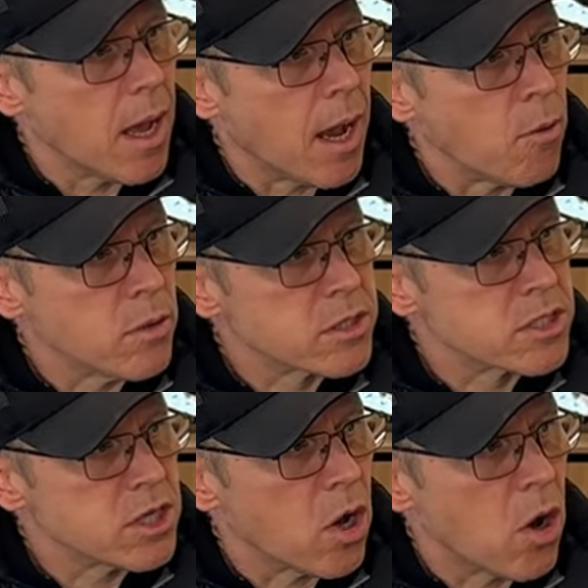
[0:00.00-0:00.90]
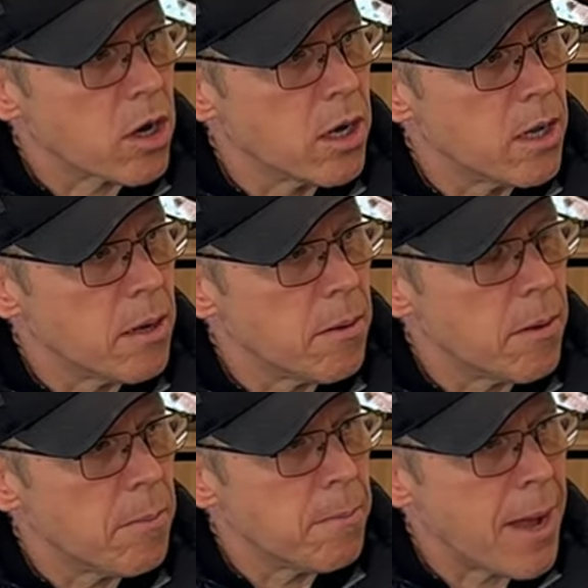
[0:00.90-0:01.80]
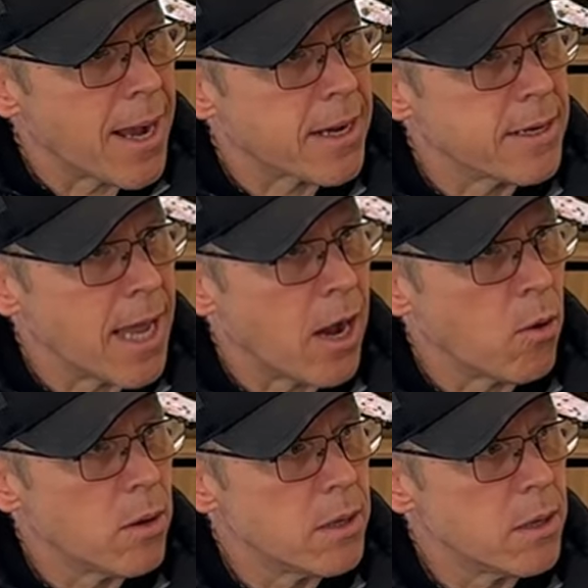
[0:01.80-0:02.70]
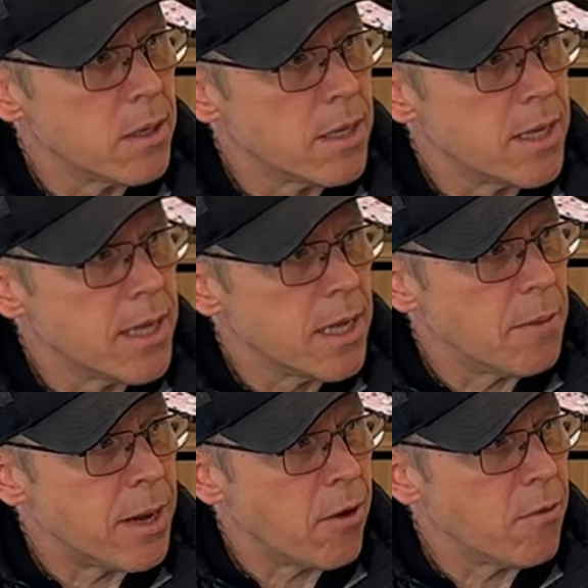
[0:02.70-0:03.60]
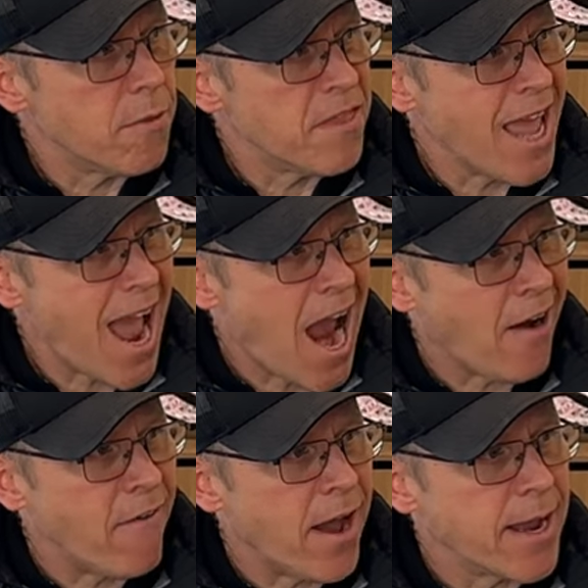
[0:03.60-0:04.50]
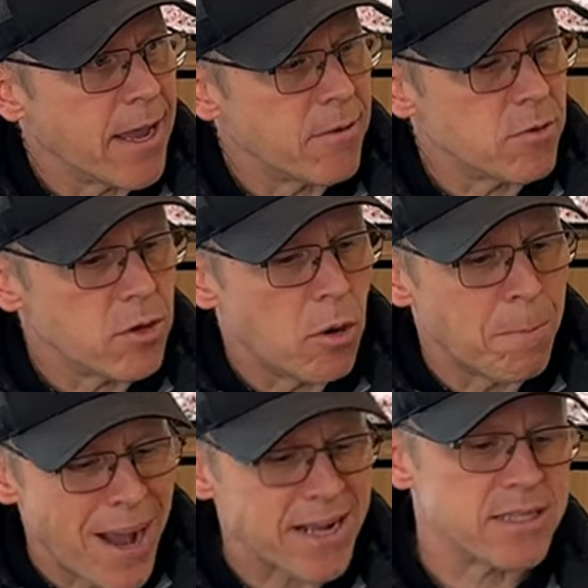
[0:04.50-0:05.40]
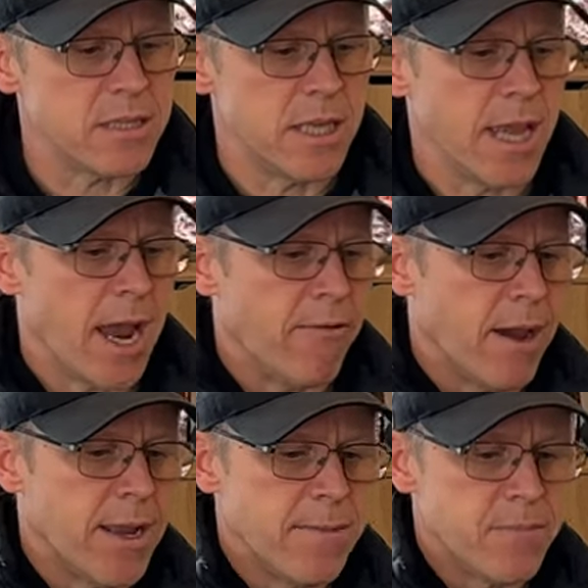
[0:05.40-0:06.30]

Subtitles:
I will talk back now about the Arai. I'm going to go back to the Arai